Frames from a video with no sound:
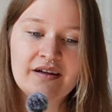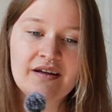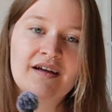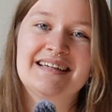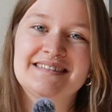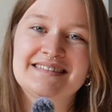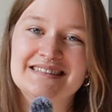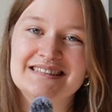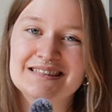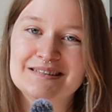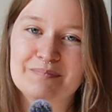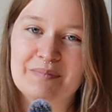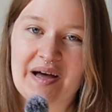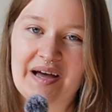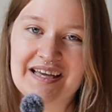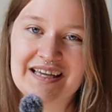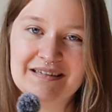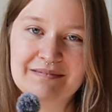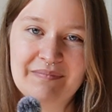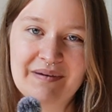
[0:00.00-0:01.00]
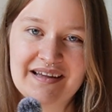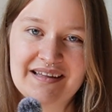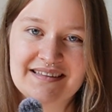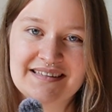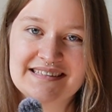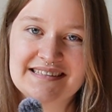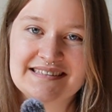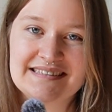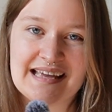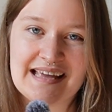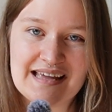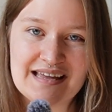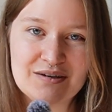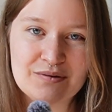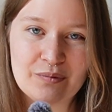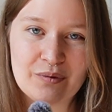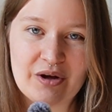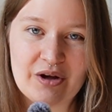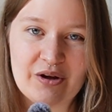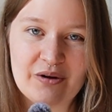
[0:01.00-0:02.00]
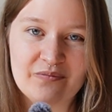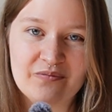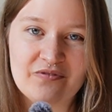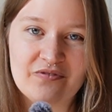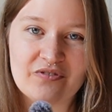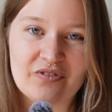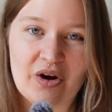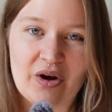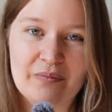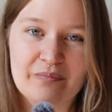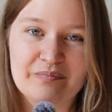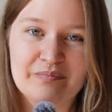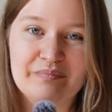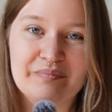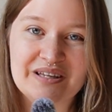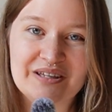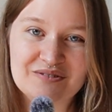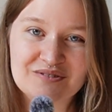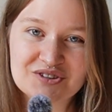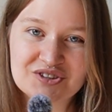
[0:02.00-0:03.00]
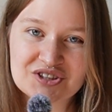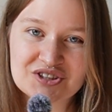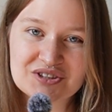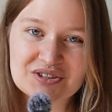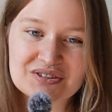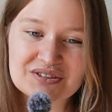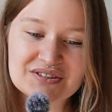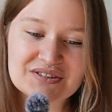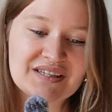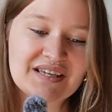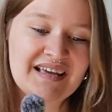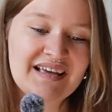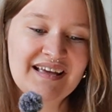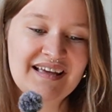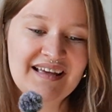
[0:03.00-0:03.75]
It's inspired by the sandworm from Beetlejuice.